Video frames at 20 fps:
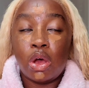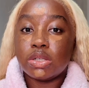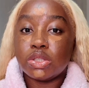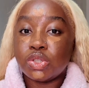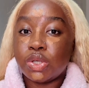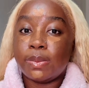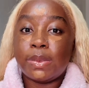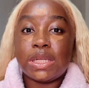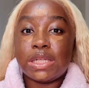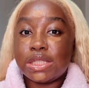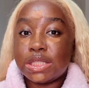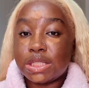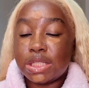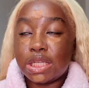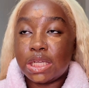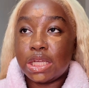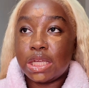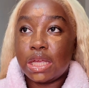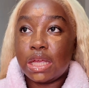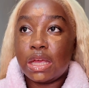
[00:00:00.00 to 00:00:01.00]

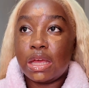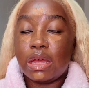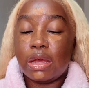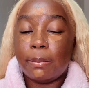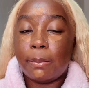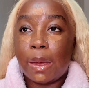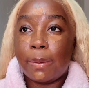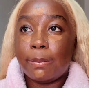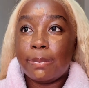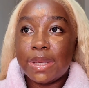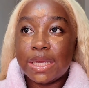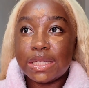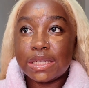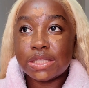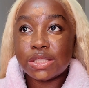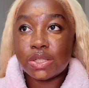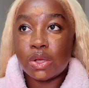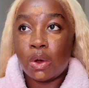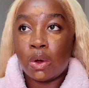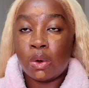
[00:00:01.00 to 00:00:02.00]
tremendously. My
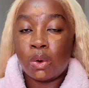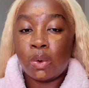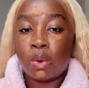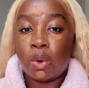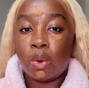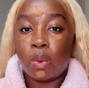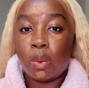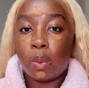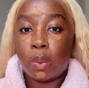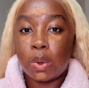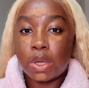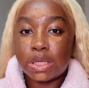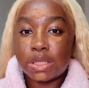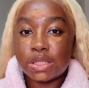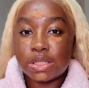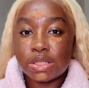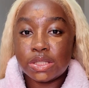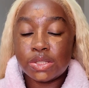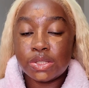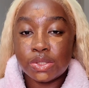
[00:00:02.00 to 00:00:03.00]
biggest goal
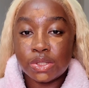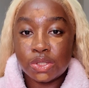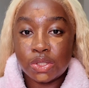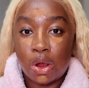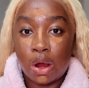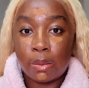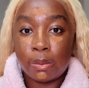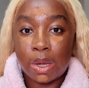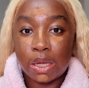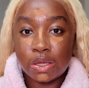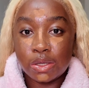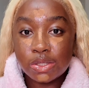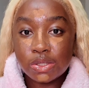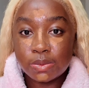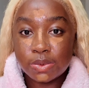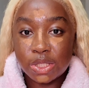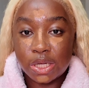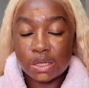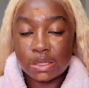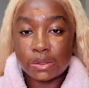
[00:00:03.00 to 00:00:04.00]
was to start my
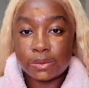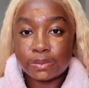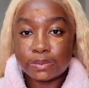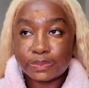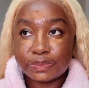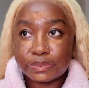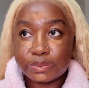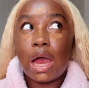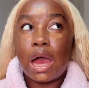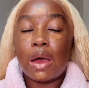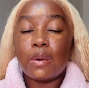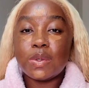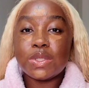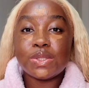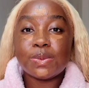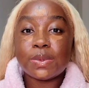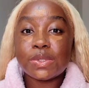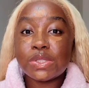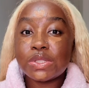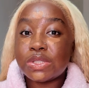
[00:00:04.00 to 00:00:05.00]
YouTube channel. I was
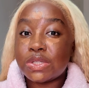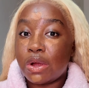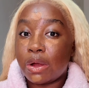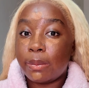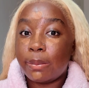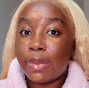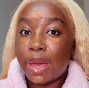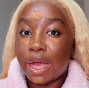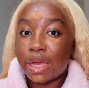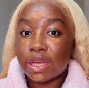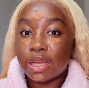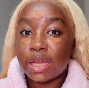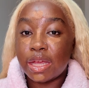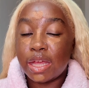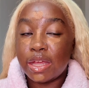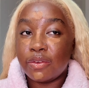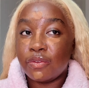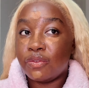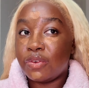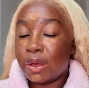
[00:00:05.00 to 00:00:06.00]
supposed to start back
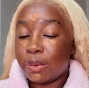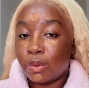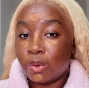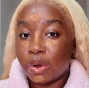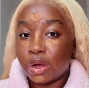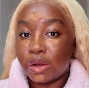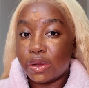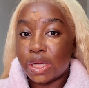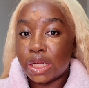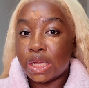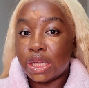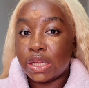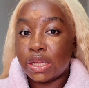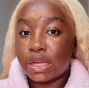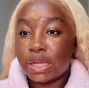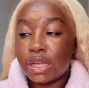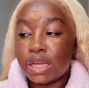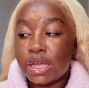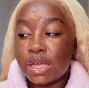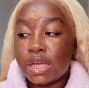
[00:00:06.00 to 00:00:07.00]
in February.
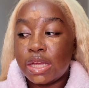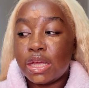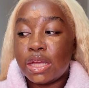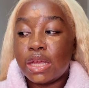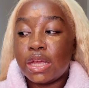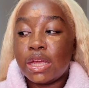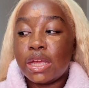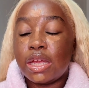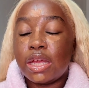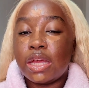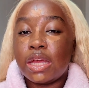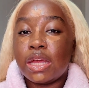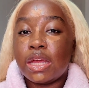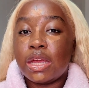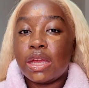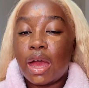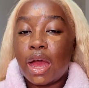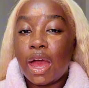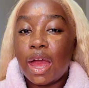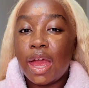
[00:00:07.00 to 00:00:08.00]

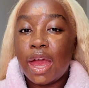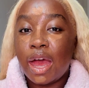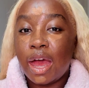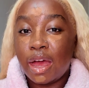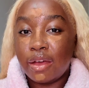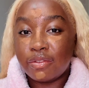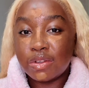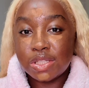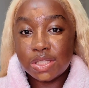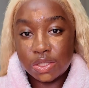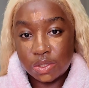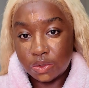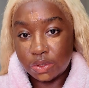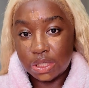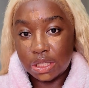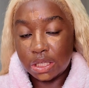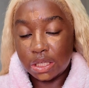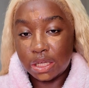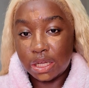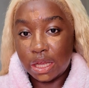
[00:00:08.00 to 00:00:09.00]
I have a
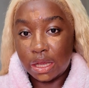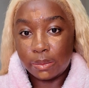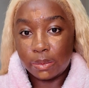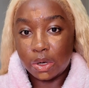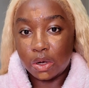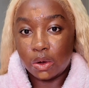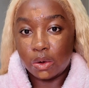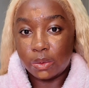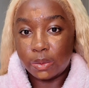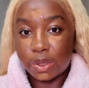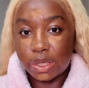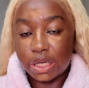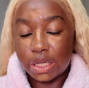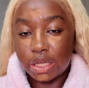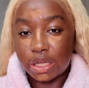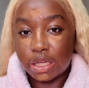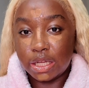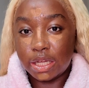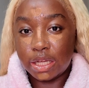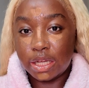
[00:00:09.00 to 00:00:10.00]
Sony camera already,
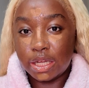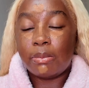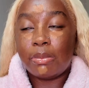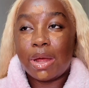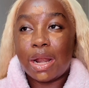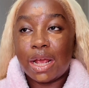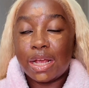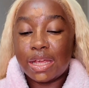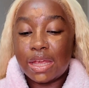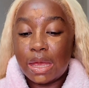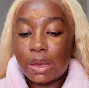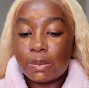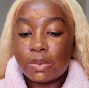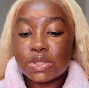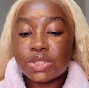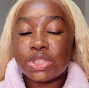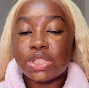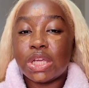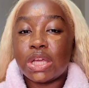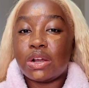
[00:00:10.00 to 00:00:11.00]
but I kept
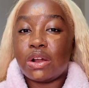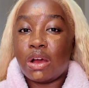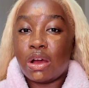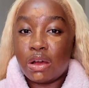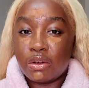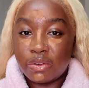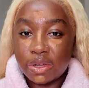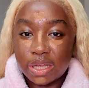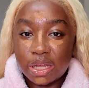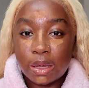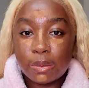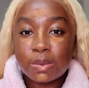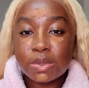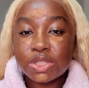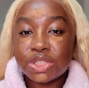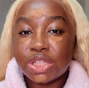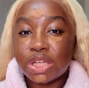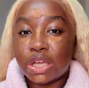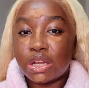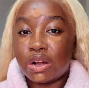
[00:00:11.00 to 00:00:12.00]
pushing it off.
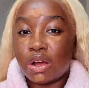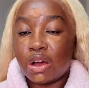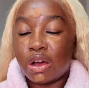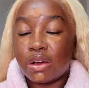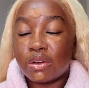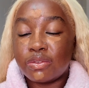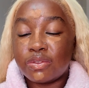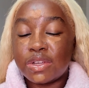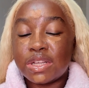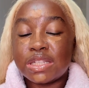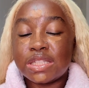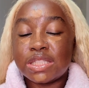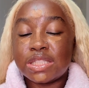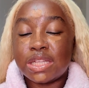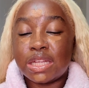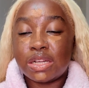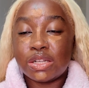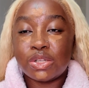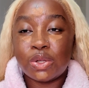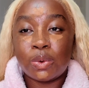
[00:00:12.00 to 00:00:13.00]

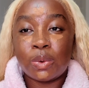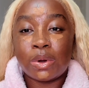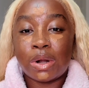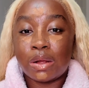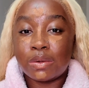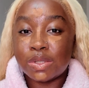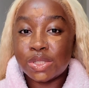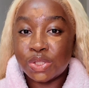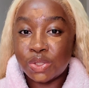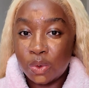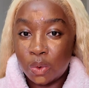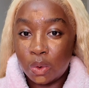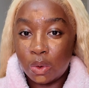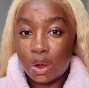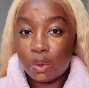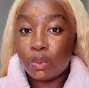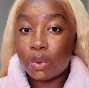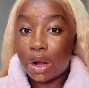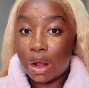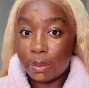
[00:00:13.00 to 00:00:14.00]
Instead of doing what I was told,
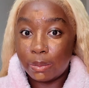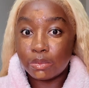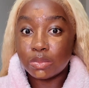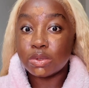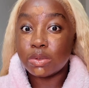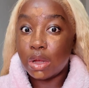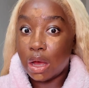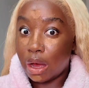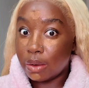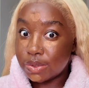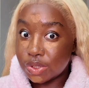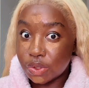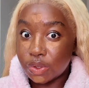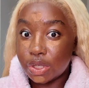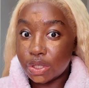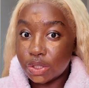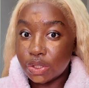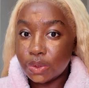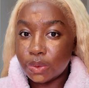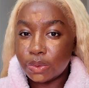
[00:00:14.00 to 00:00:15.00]
I was
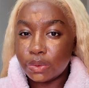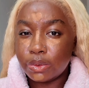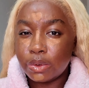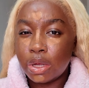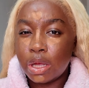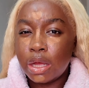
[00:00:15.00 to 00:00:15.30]
going to do.